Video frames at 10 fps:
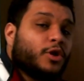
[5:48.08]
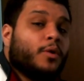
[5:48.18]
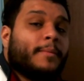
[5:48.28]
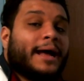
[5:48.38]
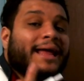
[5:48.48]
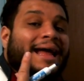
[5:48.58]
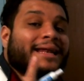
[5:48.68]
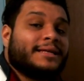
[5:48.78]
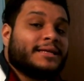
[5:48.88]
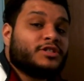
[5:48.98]
my
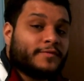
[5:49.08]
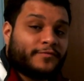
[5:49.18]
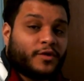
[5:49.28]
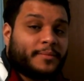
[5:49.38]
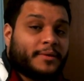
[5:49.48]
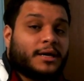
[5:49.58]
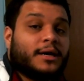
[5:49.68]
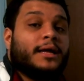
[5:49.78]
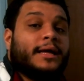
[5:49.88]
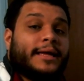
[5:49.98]
addition formula
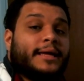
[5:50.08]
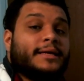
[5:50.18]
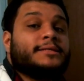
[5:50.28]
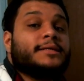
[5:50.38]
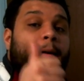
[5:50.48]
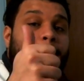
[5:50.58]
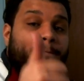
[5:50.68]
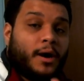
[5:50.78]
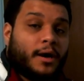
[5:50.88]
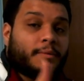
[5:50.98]
is
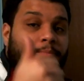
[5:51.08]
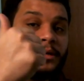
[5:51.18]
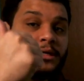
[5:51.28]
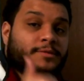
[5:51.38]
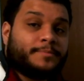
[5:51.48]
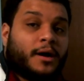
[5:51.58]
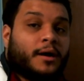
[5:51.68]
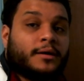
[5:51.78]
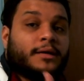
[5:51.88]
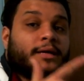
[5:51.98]
part plus
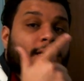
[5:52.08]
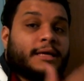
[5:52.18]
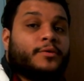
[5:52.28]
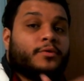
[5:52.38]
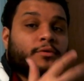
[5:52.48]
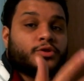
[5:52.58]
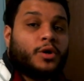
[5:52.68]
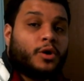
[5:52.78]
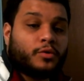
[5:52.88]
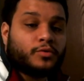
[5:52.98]
part equals
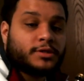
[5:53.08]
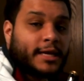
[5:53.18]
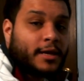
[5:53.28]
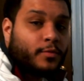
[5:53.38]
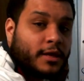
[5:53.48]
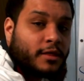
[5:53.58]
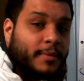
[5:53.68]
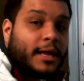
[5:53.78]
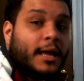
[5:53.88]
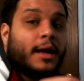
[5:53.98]
whole. Say it with me.